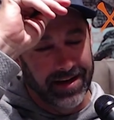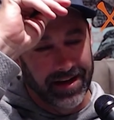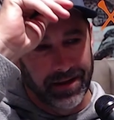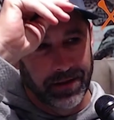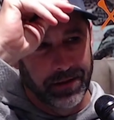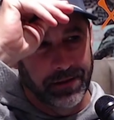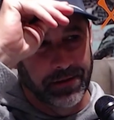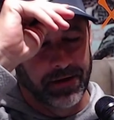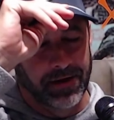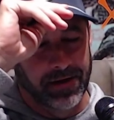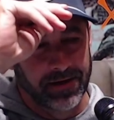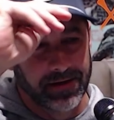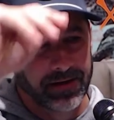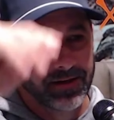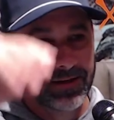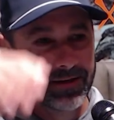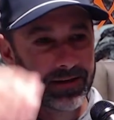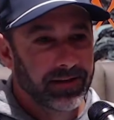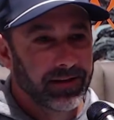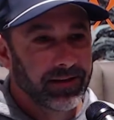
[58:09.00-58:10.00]
telethon,
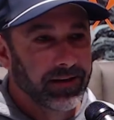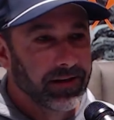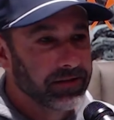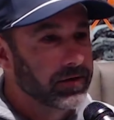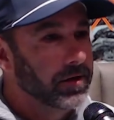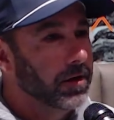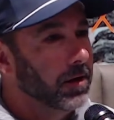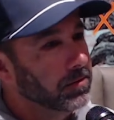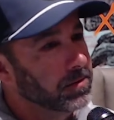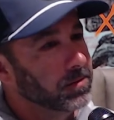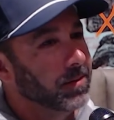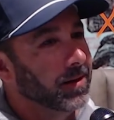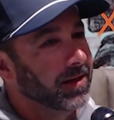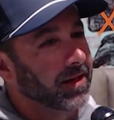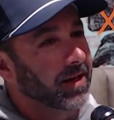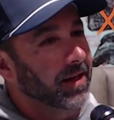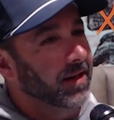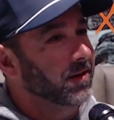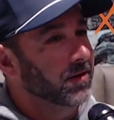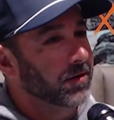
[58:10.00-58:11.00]
because you always
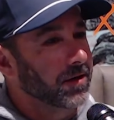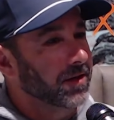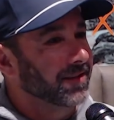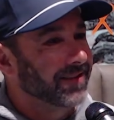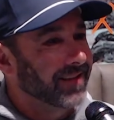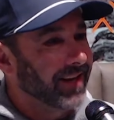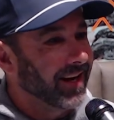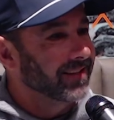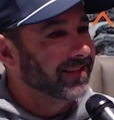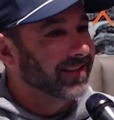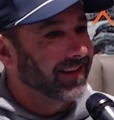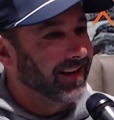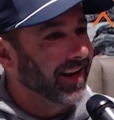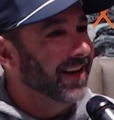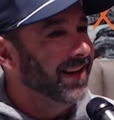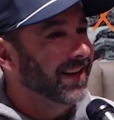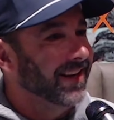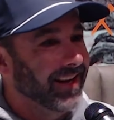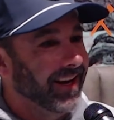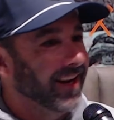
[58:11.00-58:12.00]
like you could text
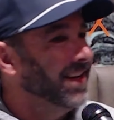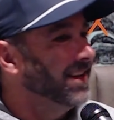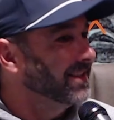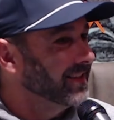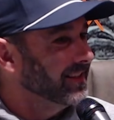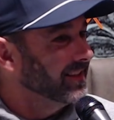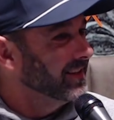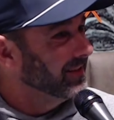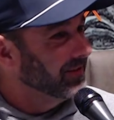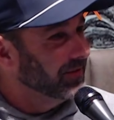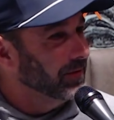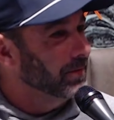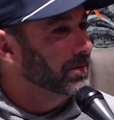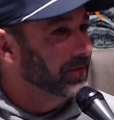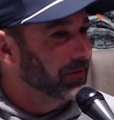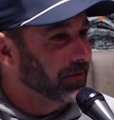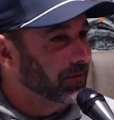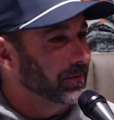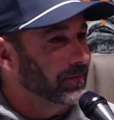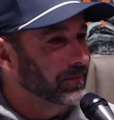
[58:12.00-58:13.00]
K cancer to
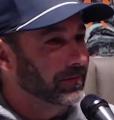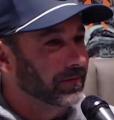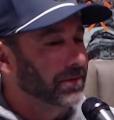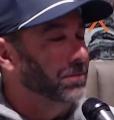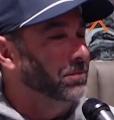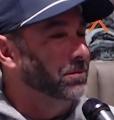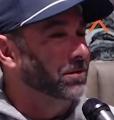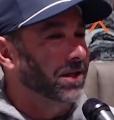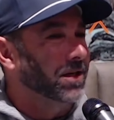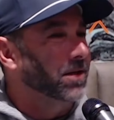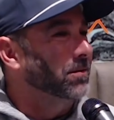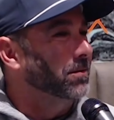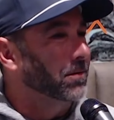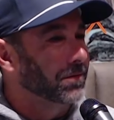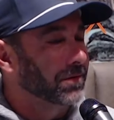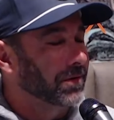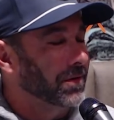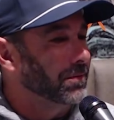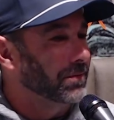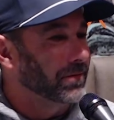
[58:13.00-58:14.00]
two two two
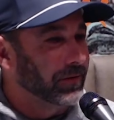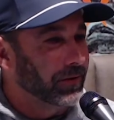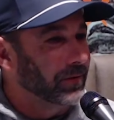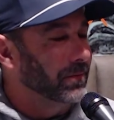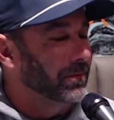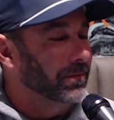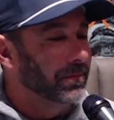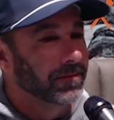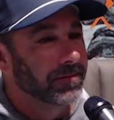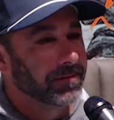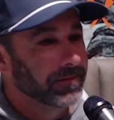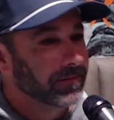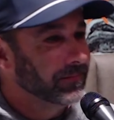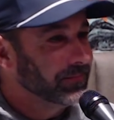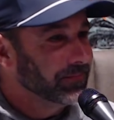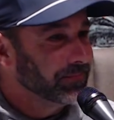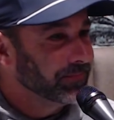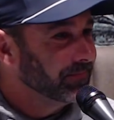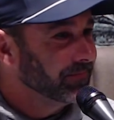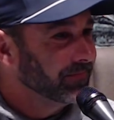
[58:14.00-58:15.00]
zero two two
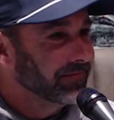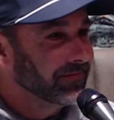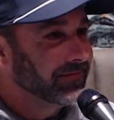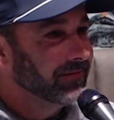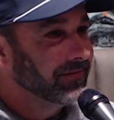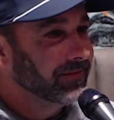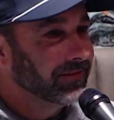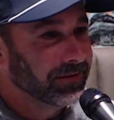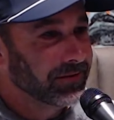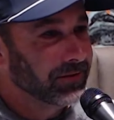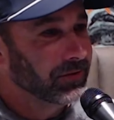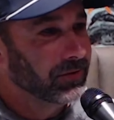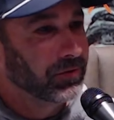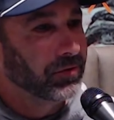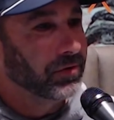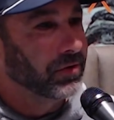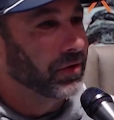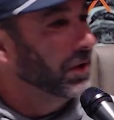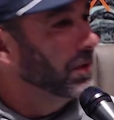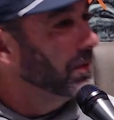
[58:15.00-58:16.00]

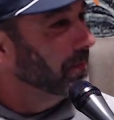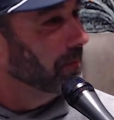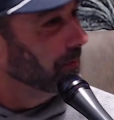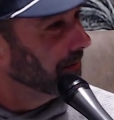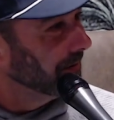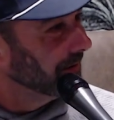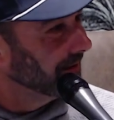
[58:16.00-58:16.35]
two.